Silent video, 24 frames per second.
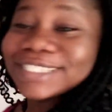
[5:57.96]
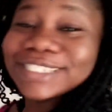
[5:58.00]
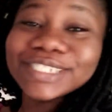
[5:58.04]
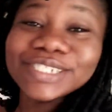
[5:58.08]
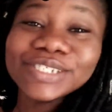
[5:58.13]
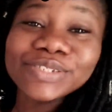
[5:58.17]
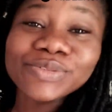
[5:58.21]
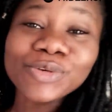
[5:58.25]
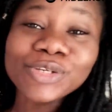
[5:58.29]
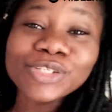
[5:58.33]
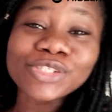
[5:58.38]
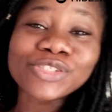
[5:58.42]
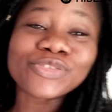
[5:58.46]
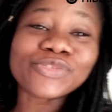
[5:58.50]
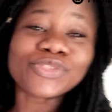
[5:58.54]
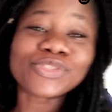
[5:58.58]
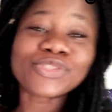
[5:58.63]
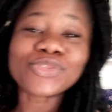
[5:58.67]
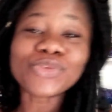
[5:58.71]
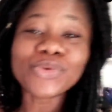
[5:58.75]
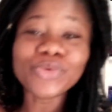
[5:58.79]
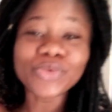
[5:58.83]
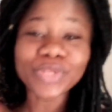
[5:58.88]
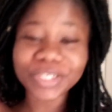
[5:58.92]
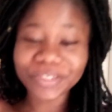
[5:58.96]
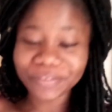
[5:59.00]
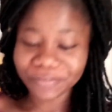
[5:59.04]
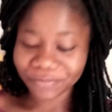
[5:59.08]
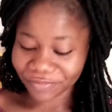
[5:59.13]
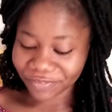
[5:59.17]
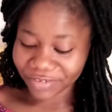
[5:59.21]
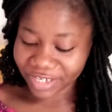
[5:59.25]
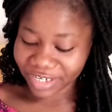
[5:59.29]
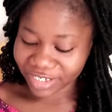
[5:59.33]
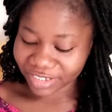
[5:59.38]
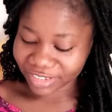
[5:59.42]
did was to stone it
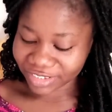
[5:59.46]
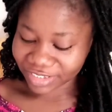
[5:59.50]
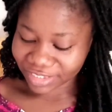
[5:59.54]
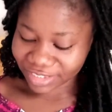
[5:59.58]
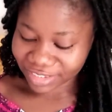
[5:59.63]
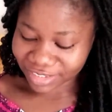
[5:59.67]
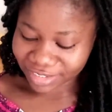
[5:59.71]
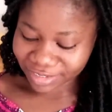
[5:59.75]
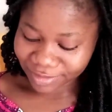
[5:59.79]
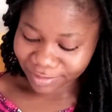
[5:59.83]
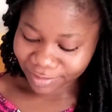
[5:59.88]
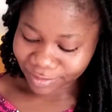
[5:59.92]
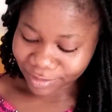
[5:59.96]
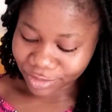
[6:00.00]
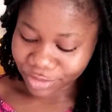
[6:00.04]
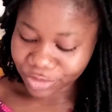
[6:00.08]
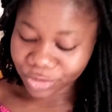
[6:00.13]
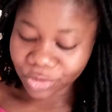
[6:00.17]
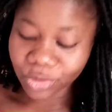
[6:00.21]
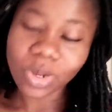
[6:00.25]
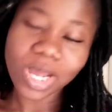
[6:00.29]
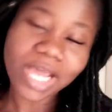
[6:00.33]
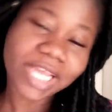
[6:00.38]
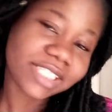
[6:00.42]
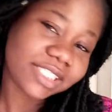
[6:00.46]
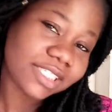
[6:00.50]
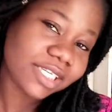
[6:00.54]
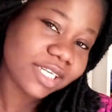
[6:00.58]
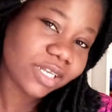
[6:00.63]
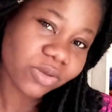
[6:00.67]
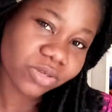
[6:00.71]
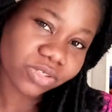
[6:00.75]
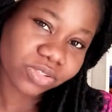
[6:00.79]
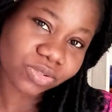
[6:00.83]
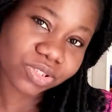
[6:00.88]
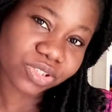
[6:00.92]
first. You know, I said
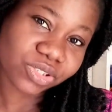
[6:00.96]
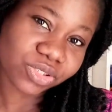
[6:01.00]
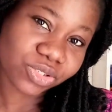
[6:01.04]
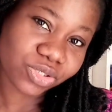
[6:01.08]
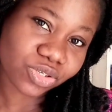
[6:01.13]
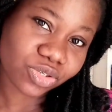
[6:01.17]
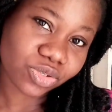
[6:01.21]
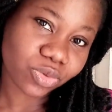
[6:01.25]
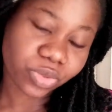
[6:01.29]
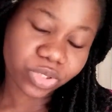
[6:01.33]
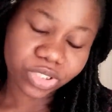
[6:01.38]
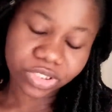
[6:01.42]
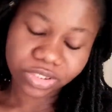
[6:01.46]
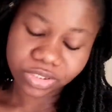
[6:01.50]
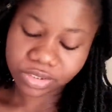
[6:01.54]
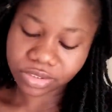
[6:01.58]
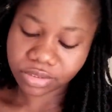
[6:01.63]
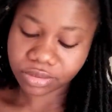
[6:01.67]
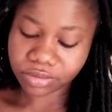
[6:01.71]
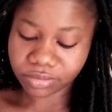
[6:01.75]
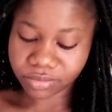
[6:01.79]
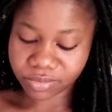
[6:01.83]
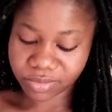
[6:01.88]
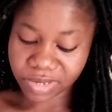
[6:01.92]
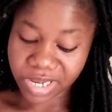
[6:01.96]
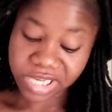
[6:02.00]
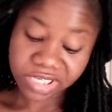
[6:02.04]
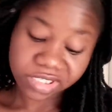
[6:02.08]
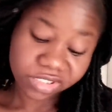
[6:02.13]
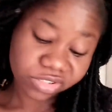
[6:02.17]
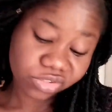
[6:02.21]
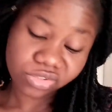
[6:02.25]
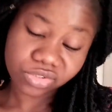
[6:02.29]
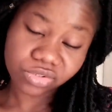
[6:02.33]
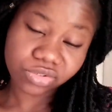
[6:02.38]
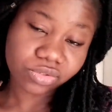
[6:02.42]
I was going to sew it, but I
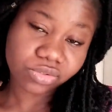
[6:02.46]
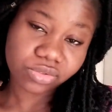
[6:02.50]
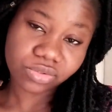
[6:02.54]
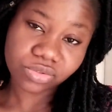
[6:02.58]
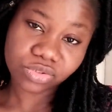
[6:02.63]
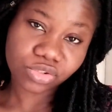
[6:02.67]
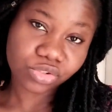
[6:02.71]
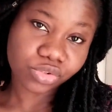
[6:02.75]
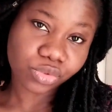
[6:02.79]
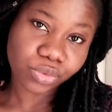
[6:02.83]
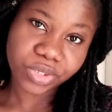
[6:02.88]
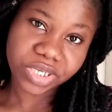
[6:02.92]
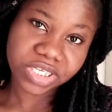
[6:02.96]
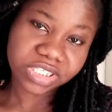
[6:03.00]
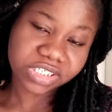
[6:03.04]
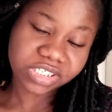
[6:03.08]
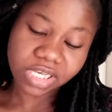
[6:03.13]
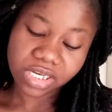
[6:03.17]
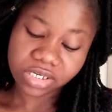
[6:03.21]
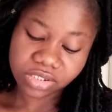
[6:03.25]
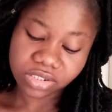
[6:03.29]
didn't sew it. I